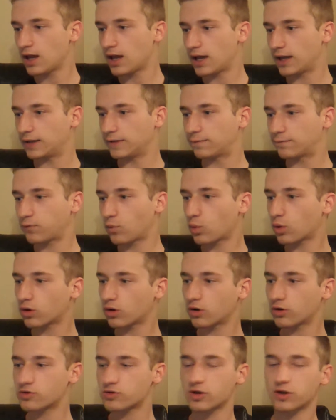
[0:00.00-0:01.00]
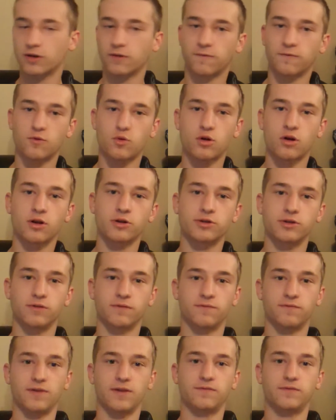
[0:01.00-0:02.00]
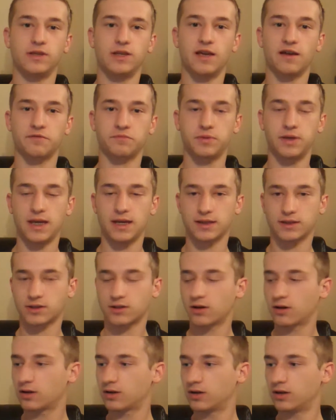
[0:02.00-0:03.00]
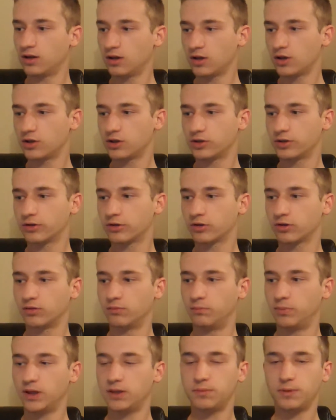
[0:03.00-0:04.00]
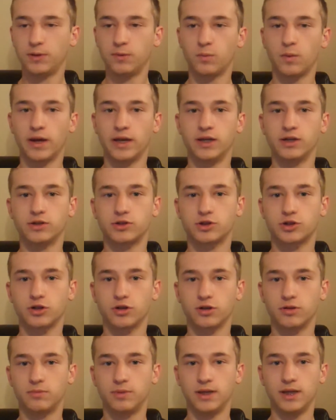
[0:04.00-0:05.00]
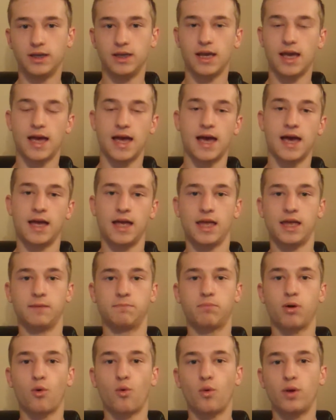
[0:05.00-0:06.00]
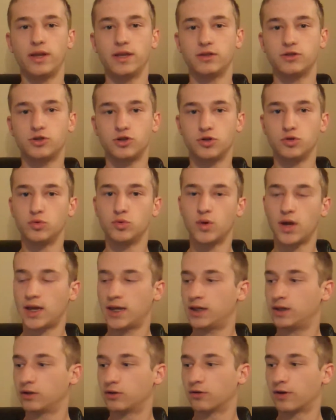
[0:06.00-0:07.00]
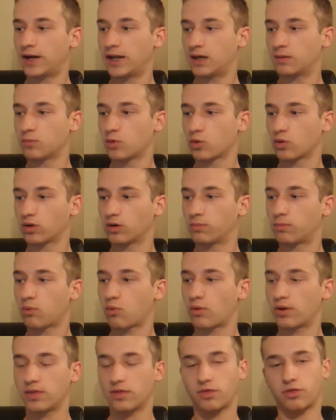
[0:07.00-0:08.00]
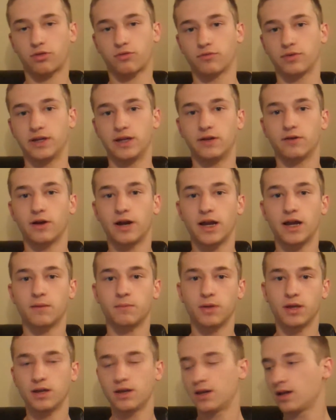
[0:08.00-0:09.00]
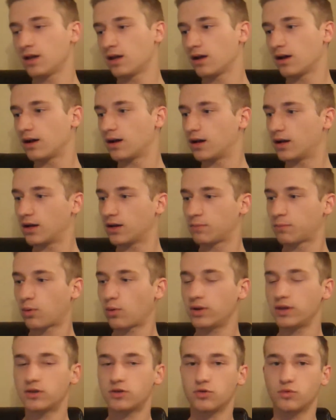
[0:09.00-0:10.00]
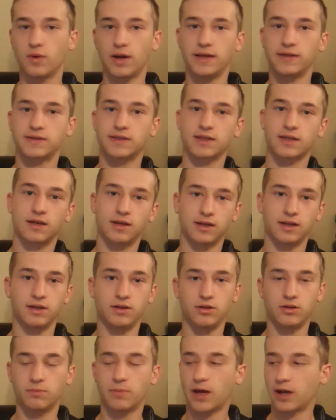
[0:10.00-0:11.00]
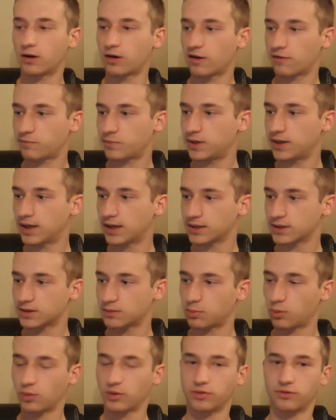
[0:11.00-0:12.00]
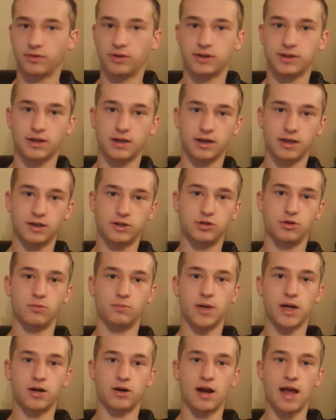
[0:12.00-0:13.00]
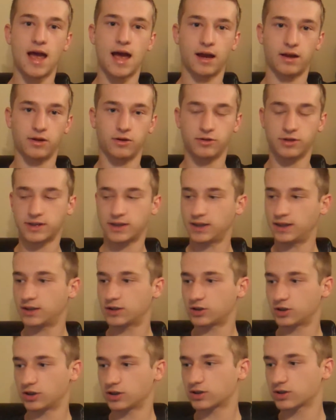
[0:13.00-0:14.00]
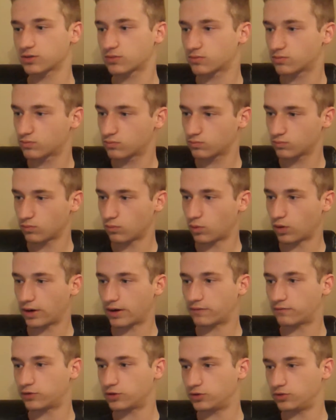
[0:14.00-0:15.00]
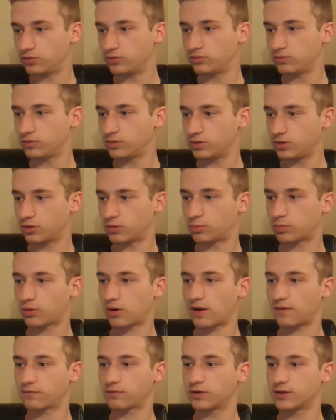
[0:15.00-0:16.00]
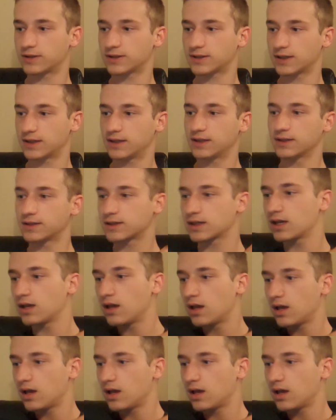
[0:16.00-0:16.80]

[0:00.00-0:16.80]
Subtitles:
A 400 to 450 FPS gun, your BB weight should be at a 0.28 gram or a 0.3 gram. 0.2 weight is going to get you the better FPS, 0.3 is going to get you a better accuracy, it's just whatever your preference is.